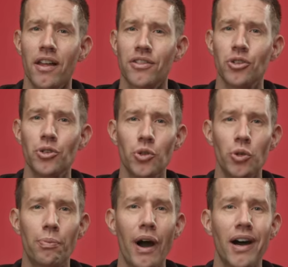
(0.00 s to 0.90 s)
The new
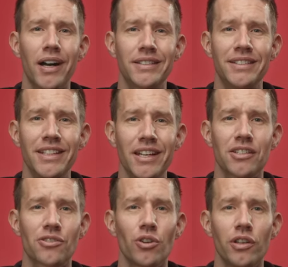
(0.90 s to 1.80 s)
part
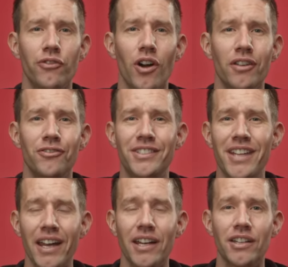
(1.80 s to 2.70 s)
DS35
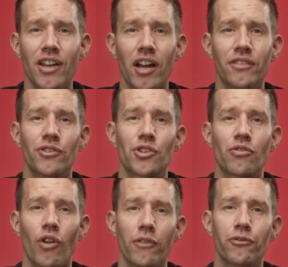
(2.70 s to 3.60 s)
day and night vision
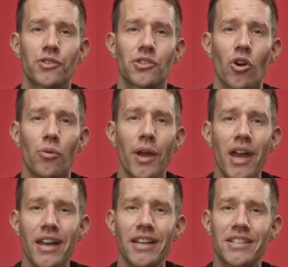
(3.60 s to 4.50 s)
rifle scope
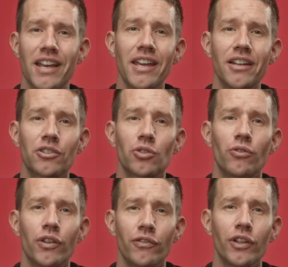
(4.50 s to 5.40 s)
is here to
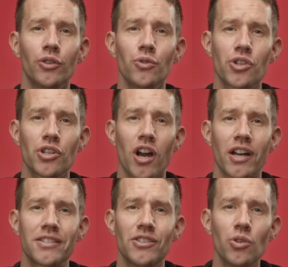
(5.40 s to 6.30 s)

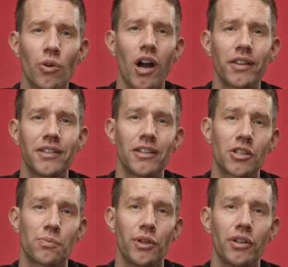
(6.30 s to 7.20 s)
revolutionize your hunting
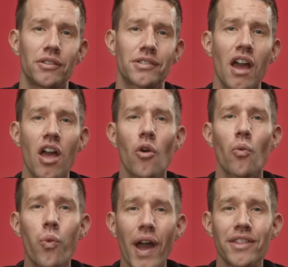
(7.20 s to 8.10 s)
experience,
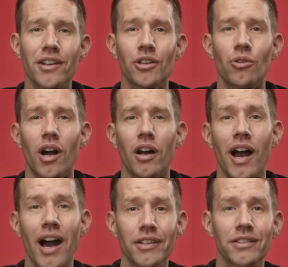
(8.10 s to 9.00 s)
whether you are a
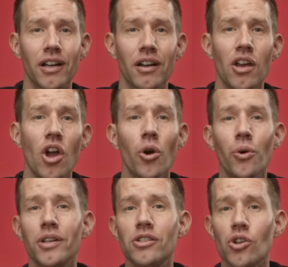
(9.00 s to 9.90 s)
hunter who
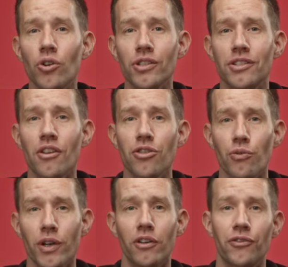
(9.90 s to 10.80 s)
enjoys the
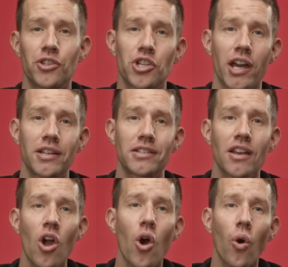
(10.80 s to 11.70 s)
thrill of the chase
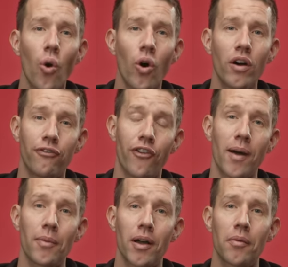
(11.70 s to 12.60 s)
or a
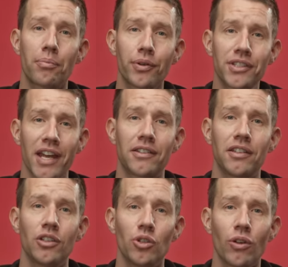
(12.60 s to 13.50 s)
farmer
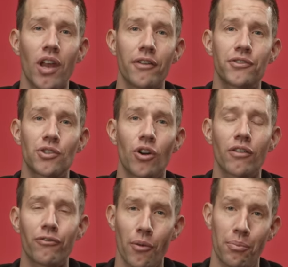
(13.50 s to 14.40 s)
protecting your
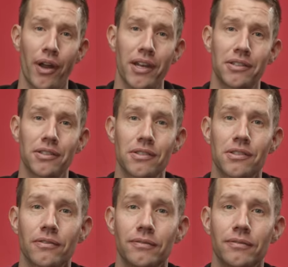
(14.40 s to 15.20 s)
livestock from predators.